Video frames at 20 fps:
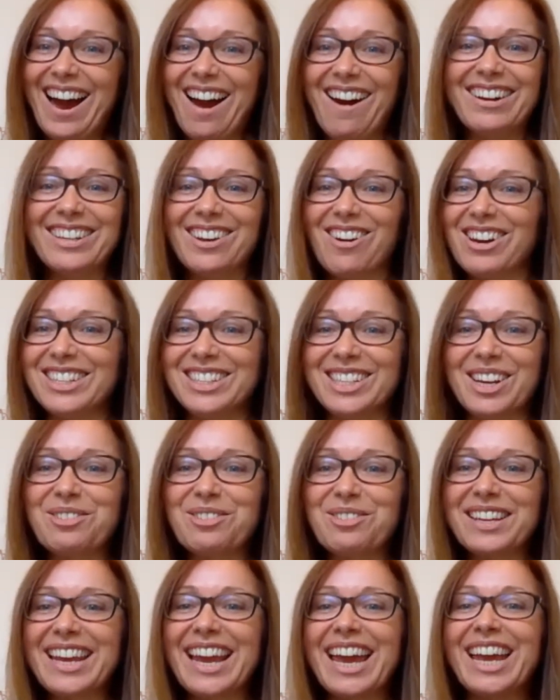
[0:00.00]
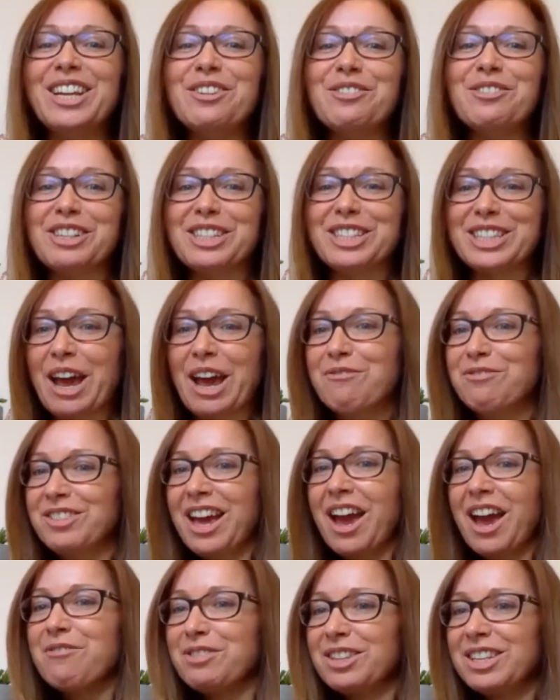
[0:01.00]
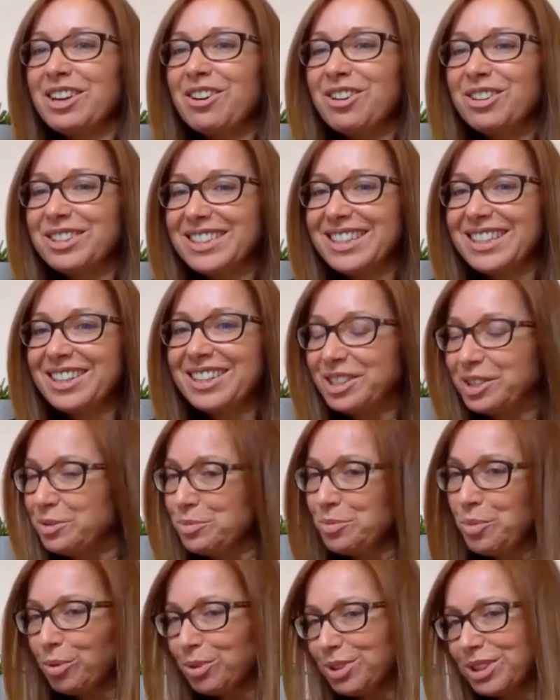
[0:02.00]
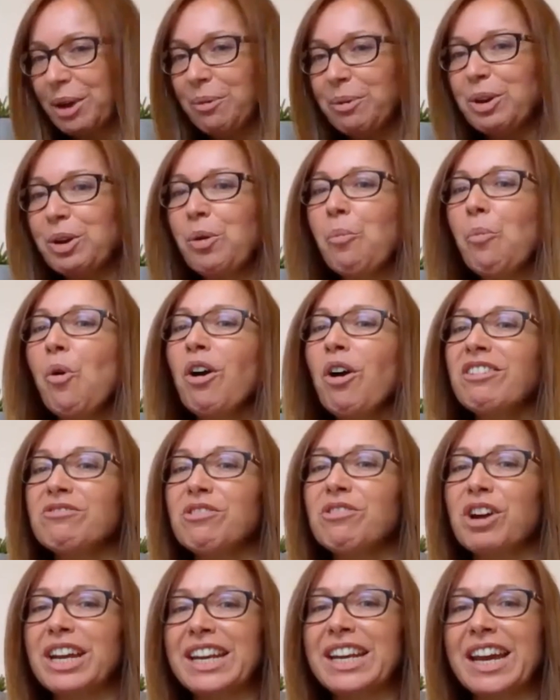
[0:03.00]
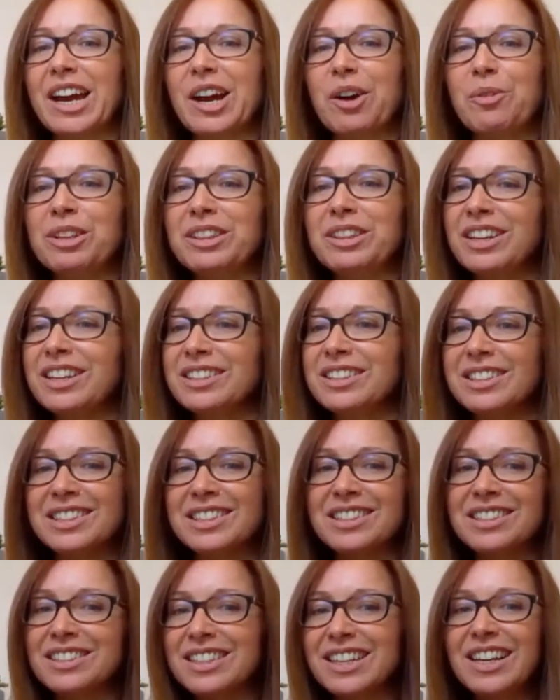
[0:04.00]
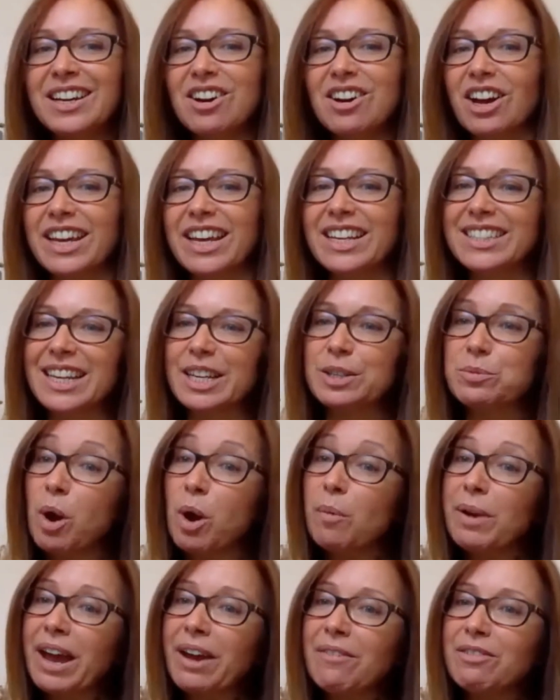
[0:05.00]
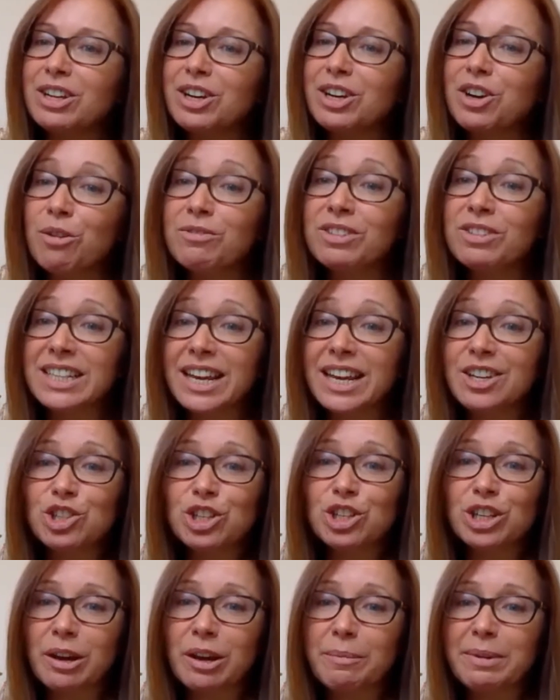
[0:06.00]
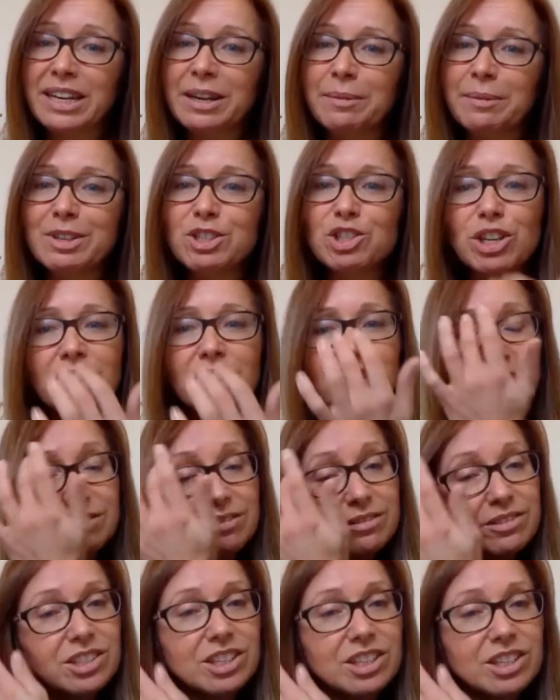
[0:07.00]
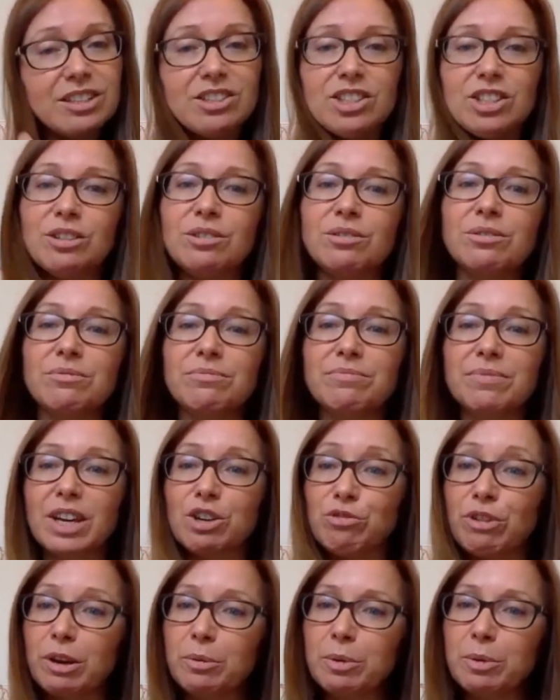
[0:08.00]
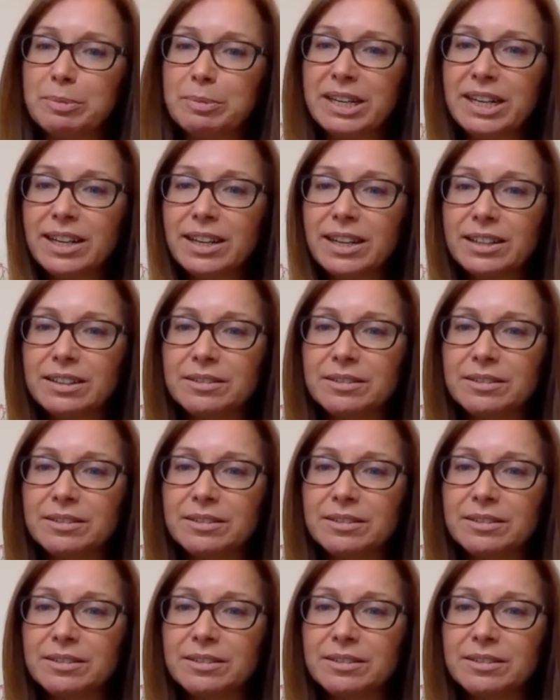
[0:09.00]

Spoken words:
I don't think any of us have the answer to what's going on right now, and this, I guess that's why we're having a conversation. I mean, Imogen, do you agree with Pernille?